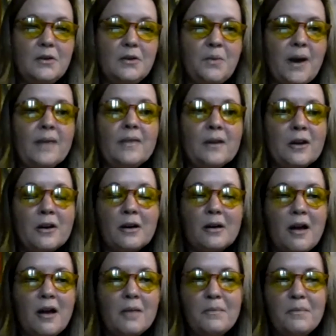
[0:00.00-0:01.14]
right there
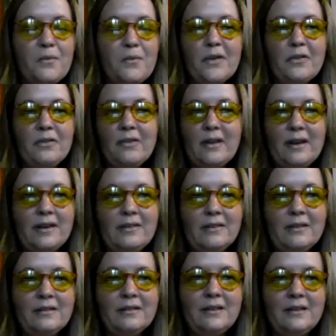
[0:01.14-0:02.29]
up with like
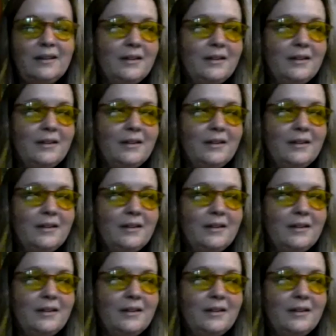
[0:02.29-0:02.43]
the